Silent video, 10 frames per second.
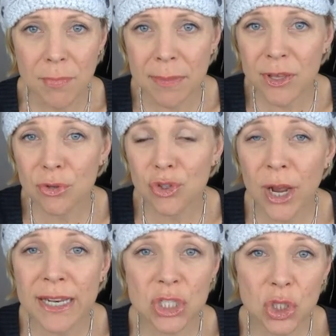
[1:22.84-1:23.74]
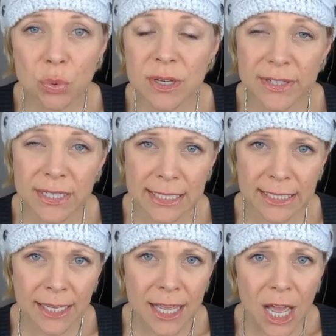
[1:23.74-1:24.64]
Maybe you tried intuitive
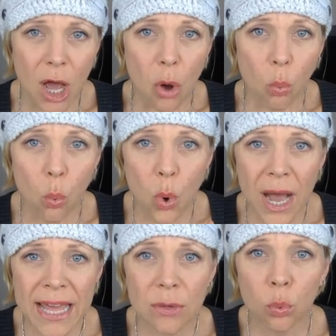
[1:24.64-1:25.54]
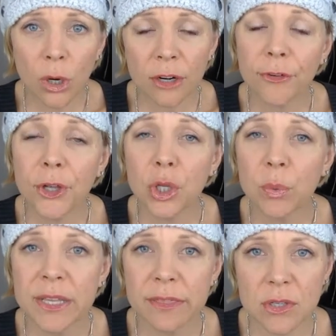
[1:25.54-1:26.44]
eating. What worked for
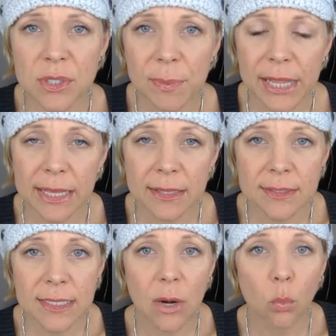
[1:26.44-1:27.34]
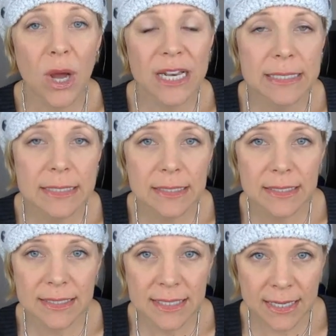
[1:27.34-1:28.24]
you in those plans and what
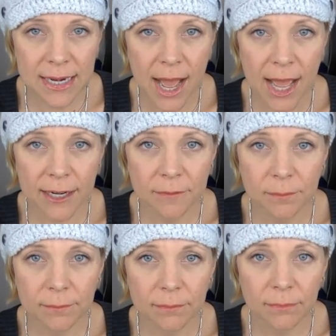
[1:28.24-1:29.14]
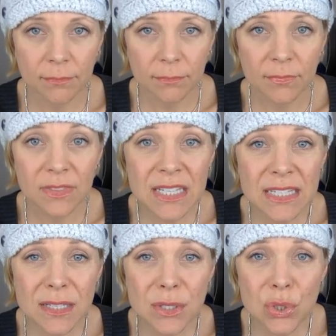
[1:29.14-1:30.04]
did not?
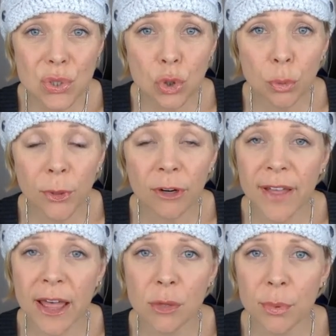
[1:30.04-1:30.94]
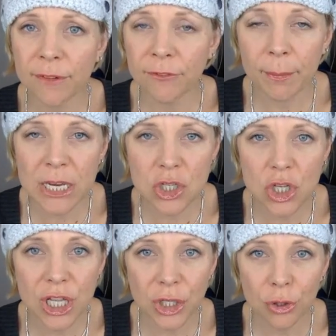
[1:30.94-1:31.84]
This is super valuable
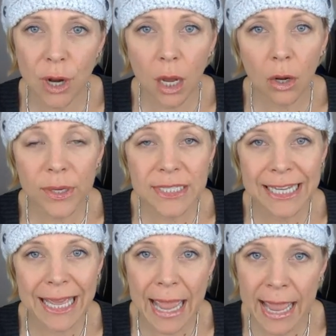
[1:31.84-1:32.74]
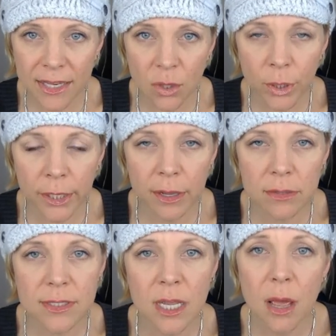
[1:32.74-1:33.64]
information that you're not going to get anywhere
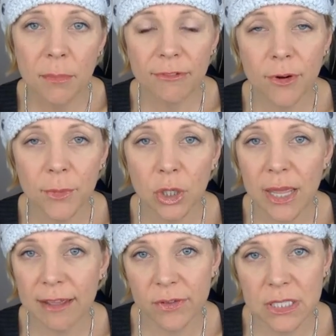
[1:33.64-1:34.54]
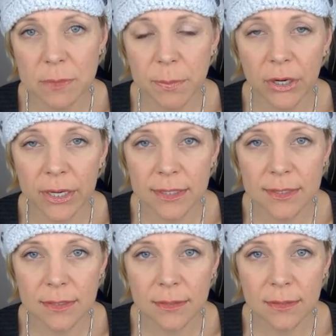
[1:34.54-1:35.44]
else but from your life
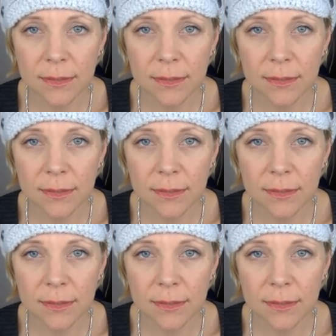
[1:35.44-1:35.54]
experience.